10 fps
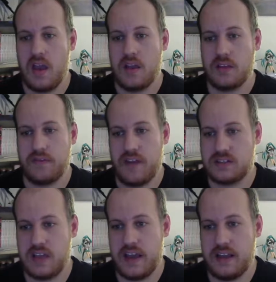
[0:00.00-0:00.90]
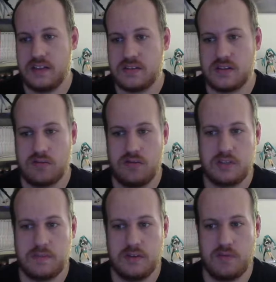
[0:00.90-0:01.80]
The fetch lands, the
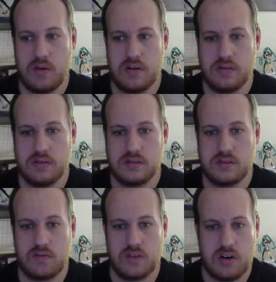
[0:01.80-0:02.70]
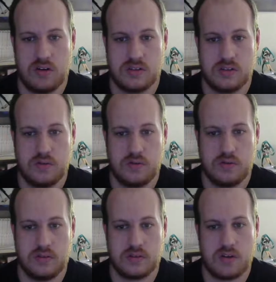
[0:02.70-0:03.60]
Crucible of Worlds, recursion
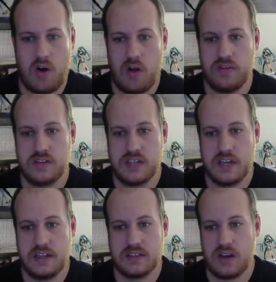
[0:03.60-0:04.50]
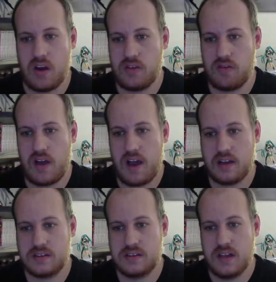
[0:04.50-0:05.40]
tools, all the signets and other
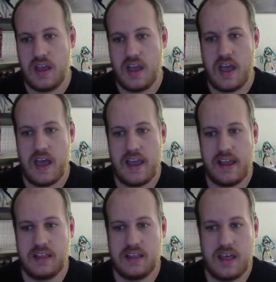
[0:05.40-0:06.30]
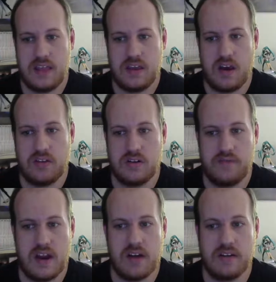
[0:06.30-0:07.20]
rocks, and then the other
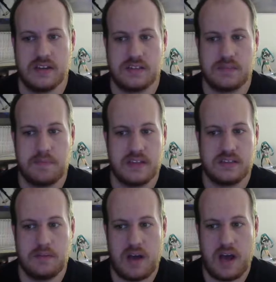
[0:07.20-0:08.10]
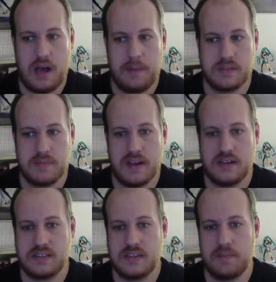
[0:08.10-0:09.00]
various bits and bobs meant
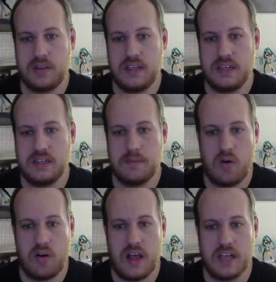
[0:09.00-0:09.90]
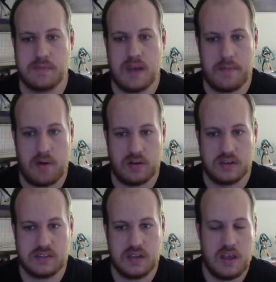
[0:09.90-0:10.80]
to simply demoralize my
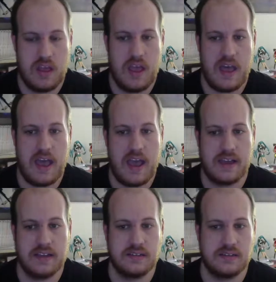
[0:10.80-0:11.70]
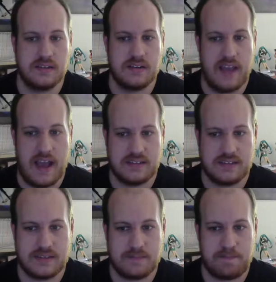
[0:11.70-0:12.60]
opponents. And yes,